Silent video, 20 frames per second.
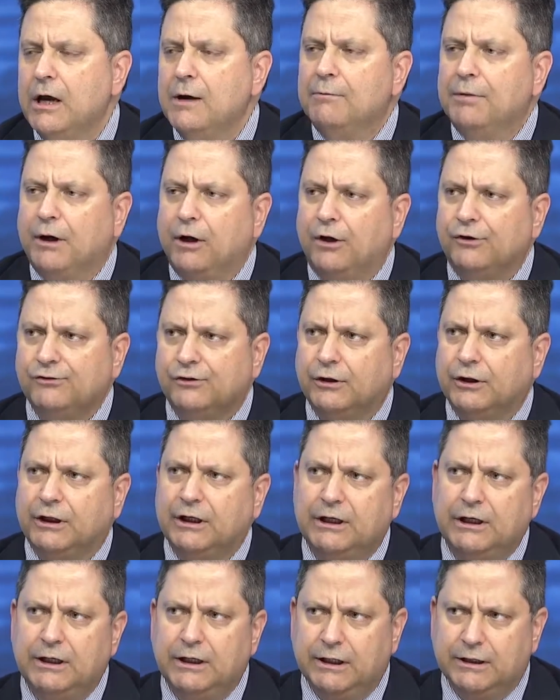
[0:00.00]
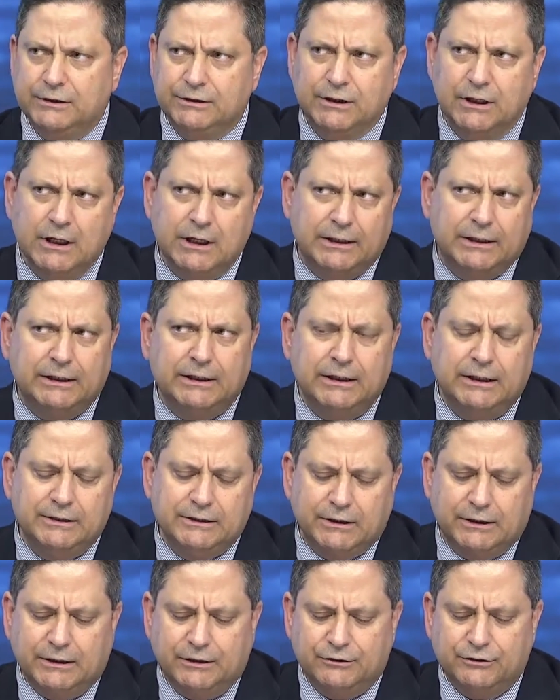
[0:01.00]
But also the key is, the key is
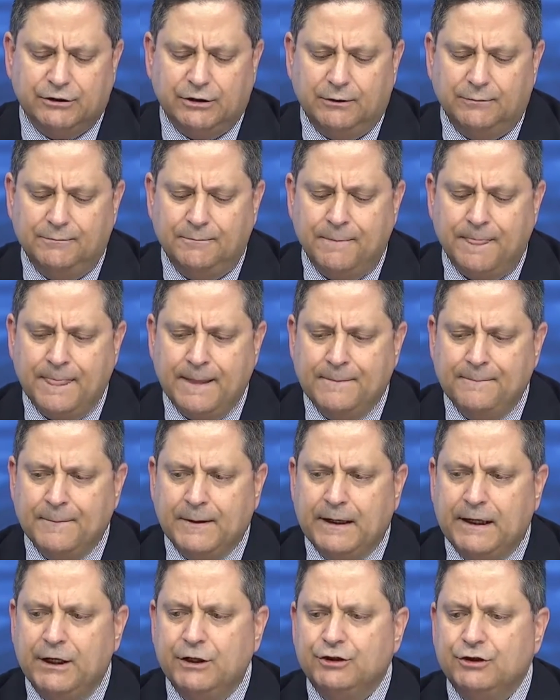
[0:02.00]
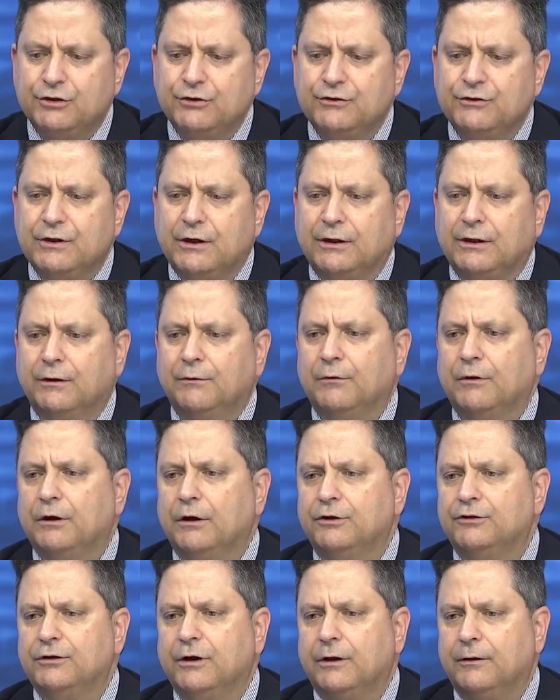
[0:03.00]
that there's some issues that they were going
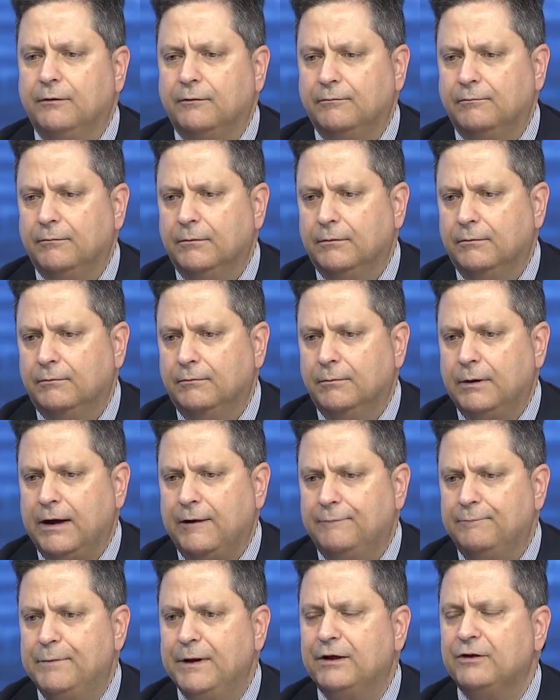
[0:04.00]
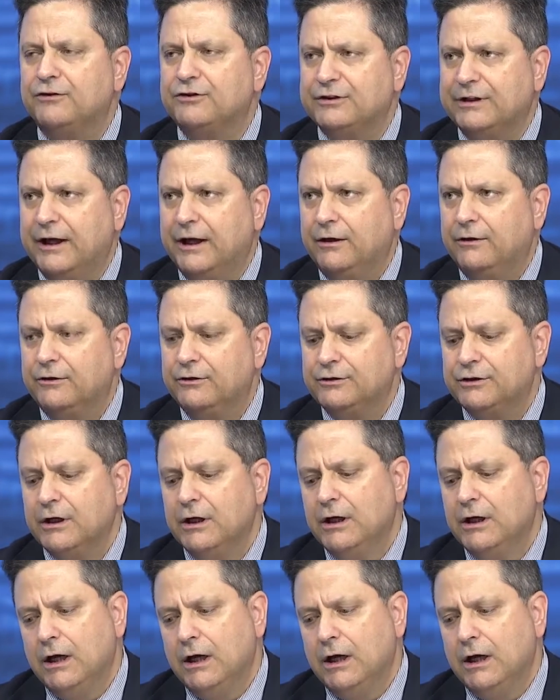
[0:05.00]
to try to have better standards.